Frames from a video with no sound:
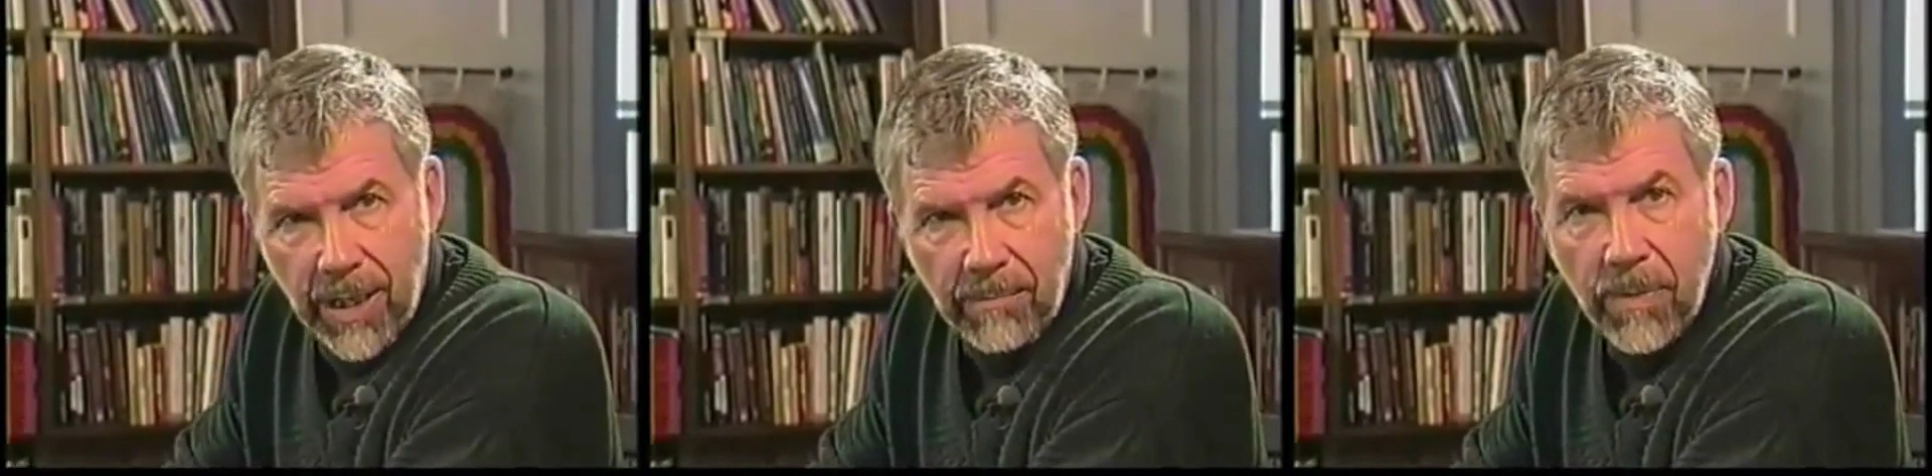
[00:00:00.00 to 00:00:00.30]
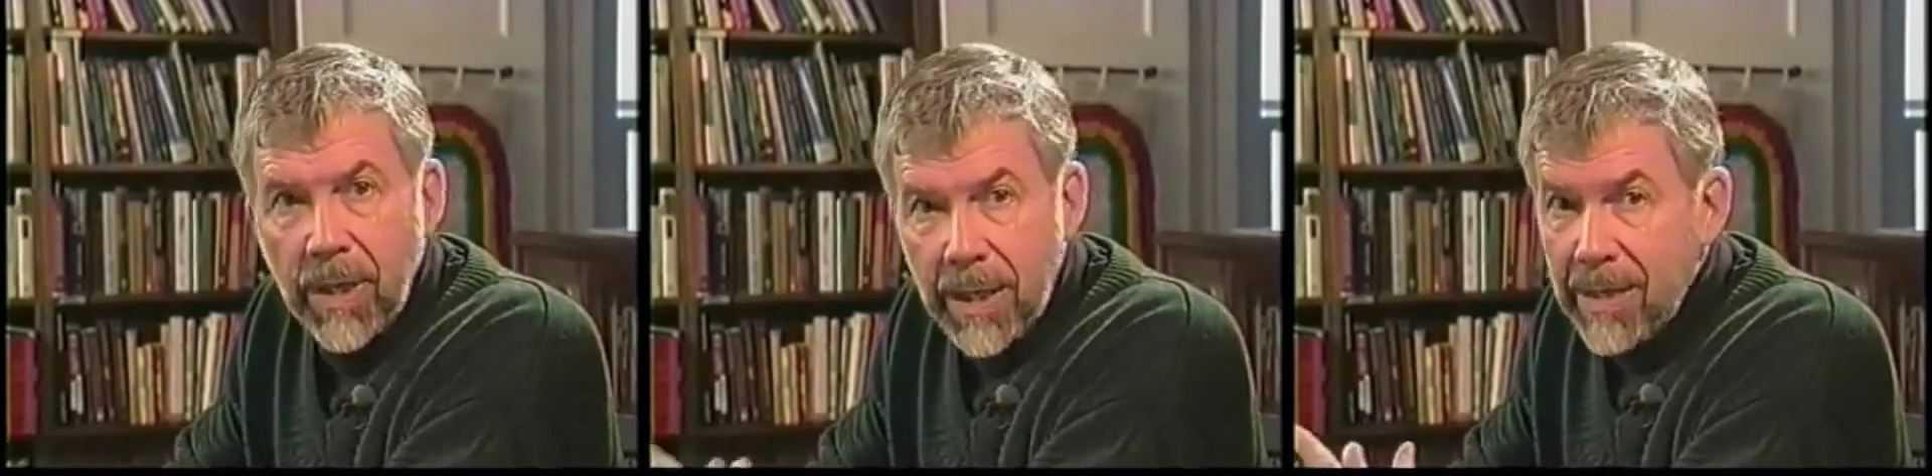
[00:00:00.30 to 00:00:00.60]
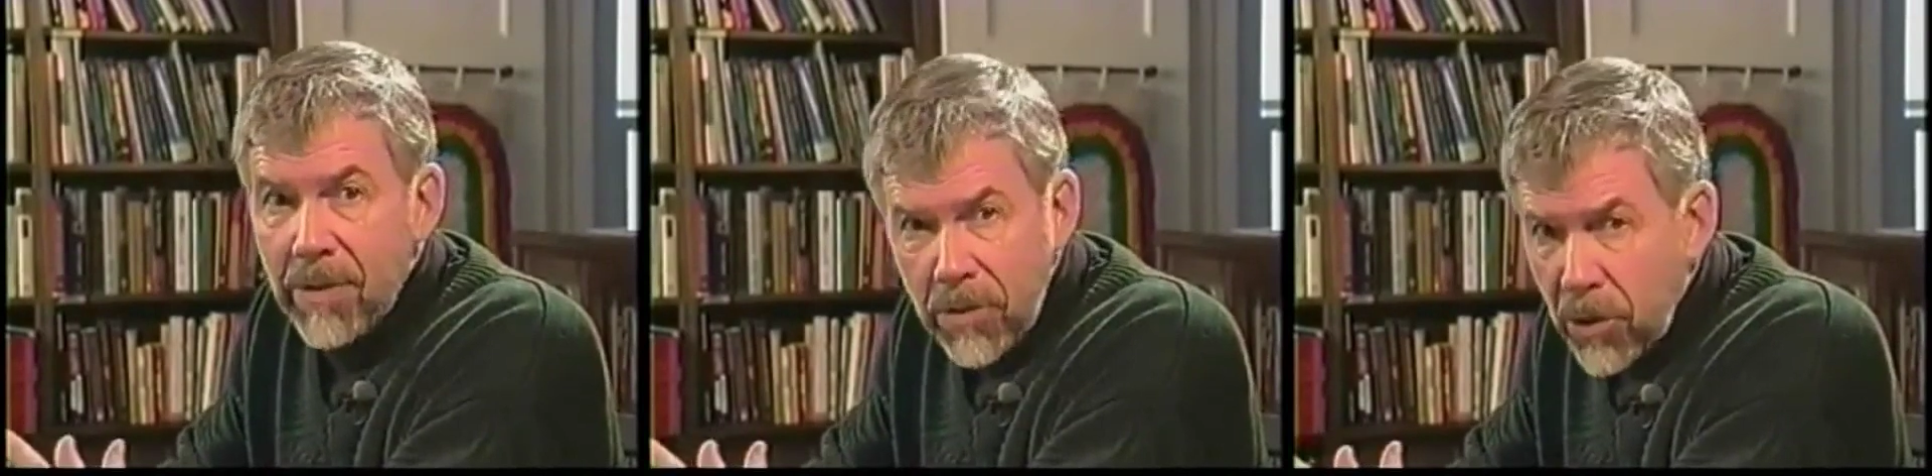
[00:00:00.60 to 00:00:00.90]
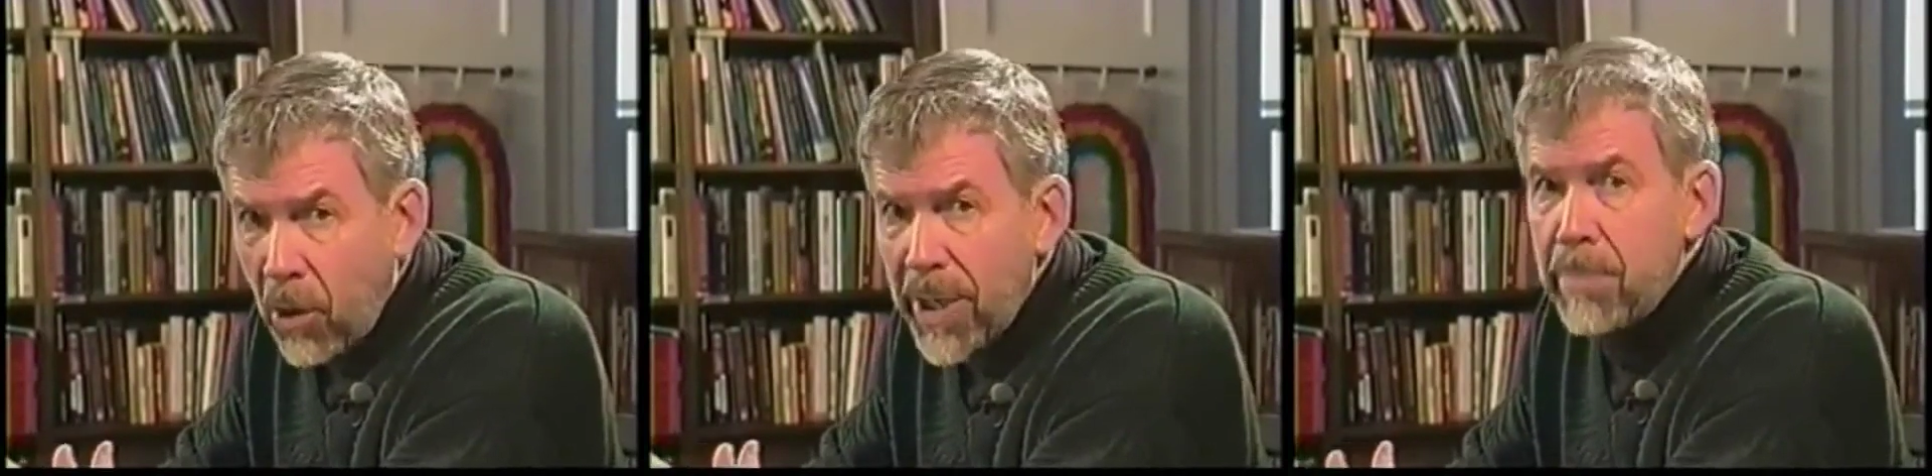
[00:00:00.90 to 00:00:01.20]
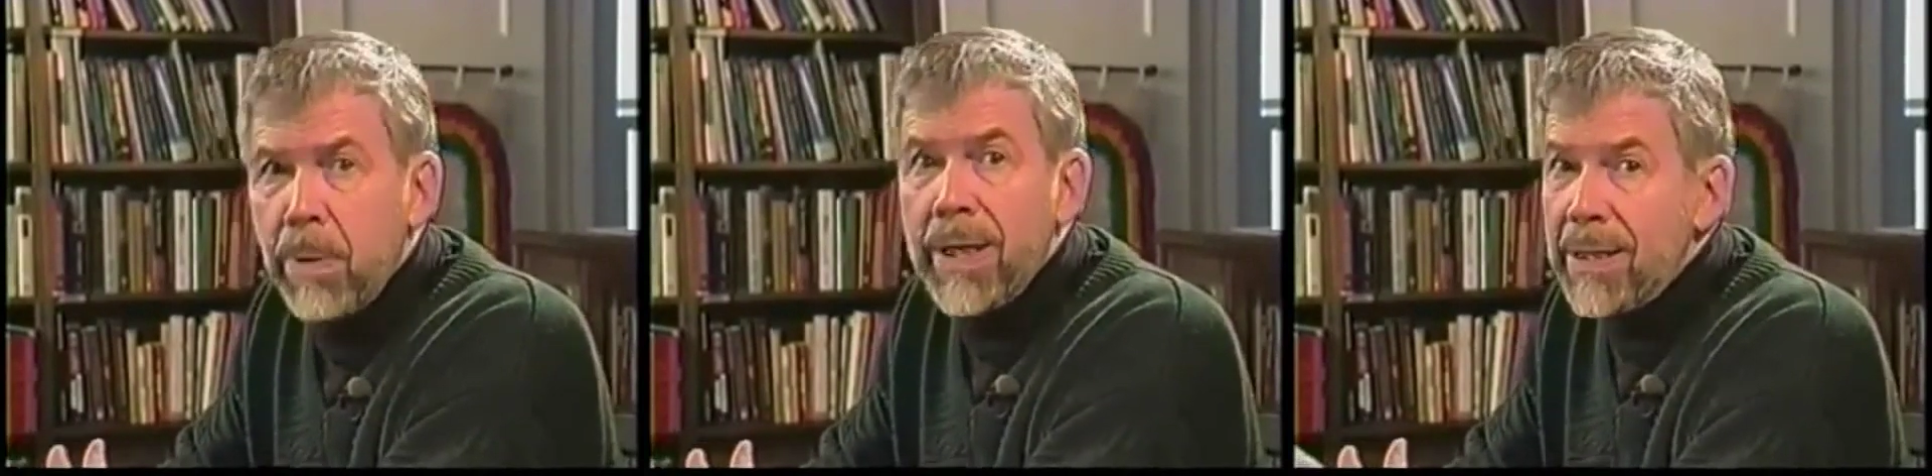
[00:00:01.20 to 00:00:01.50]
King, even
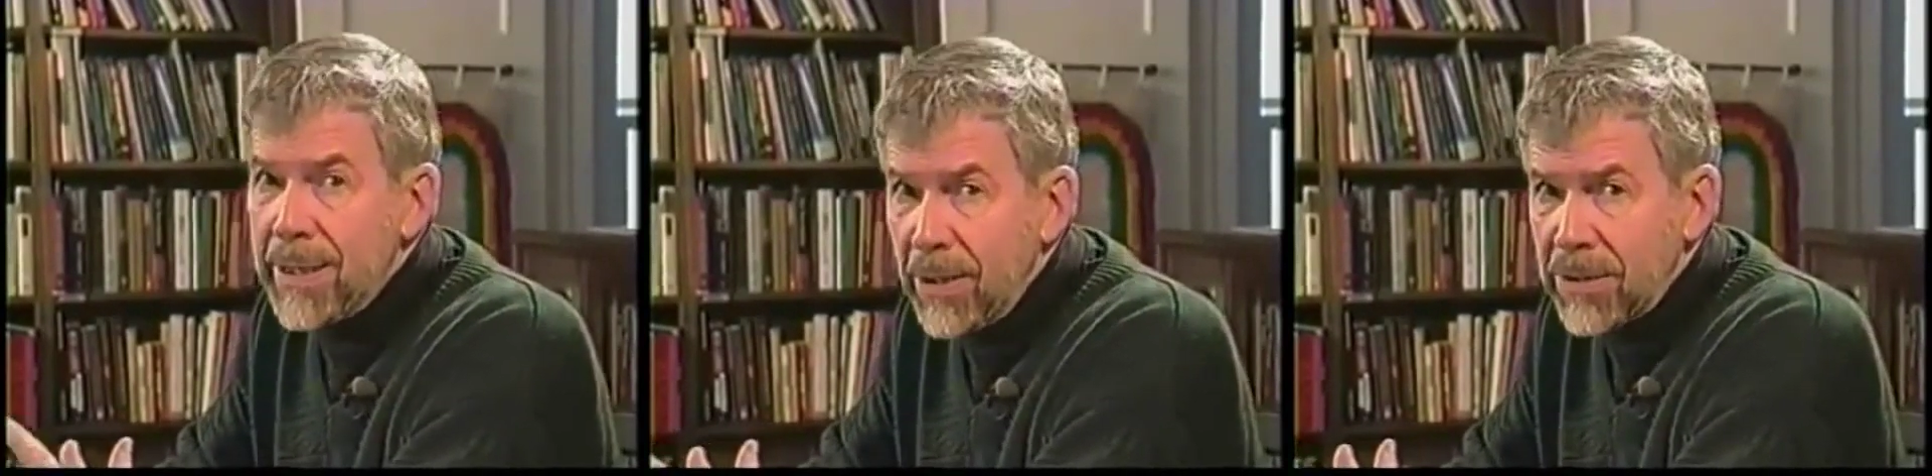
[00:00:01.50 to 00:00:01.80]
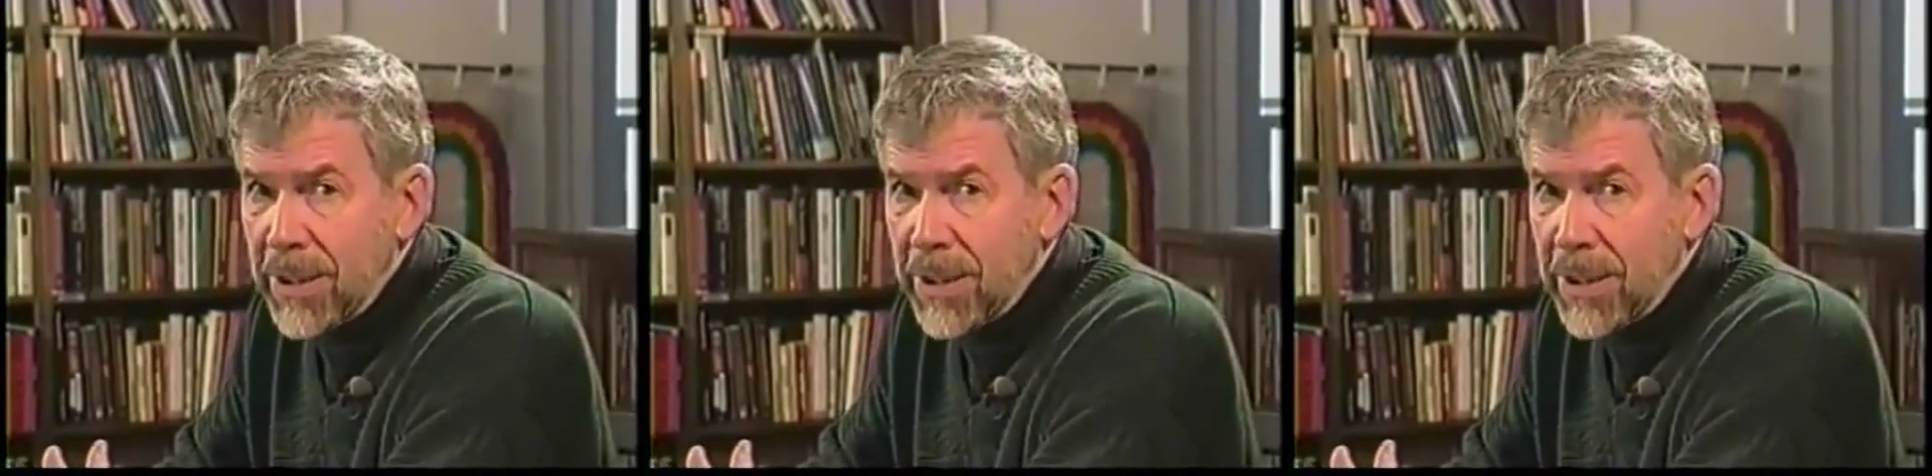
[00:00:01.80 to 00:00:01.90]
though he pleaded